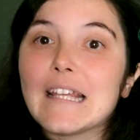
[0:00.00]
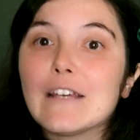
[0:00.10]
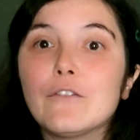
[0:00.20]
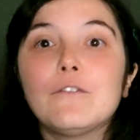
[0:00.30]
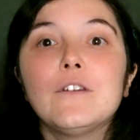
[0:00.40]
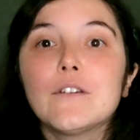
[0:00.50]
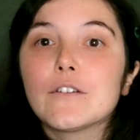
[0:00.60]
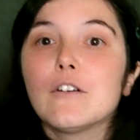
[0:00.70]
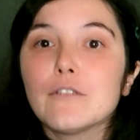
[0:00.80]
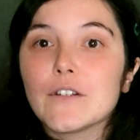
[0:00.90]
if the
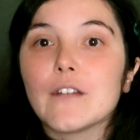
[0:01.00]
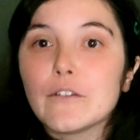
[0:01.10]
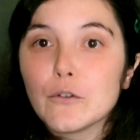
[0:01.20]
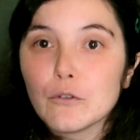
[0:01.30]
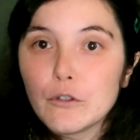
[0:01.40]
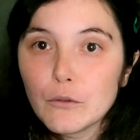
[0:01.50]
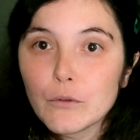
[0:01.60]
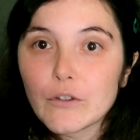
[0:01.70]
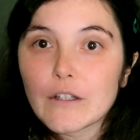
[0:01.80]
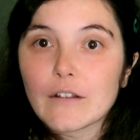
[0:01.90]
service that you're
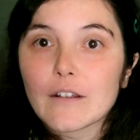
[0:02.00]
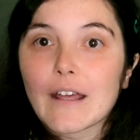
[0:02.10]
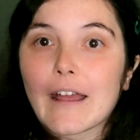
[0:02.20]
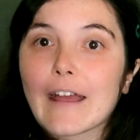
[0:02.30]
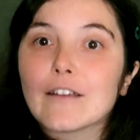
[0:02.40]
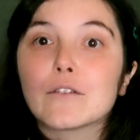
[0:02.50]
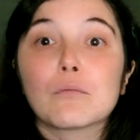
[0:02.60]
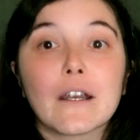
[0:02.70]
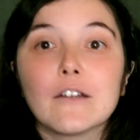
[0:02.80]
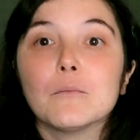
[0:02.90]
using has
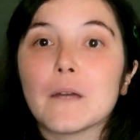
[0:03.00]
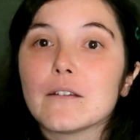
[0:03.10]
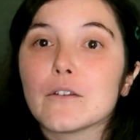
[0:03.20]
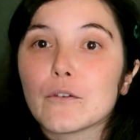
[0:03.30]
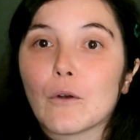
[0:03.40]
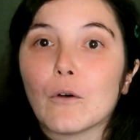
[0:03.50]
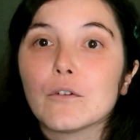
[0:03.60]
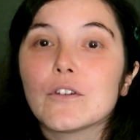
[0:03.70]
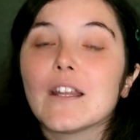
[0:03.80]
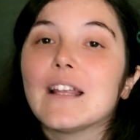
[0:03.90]
recommended songs,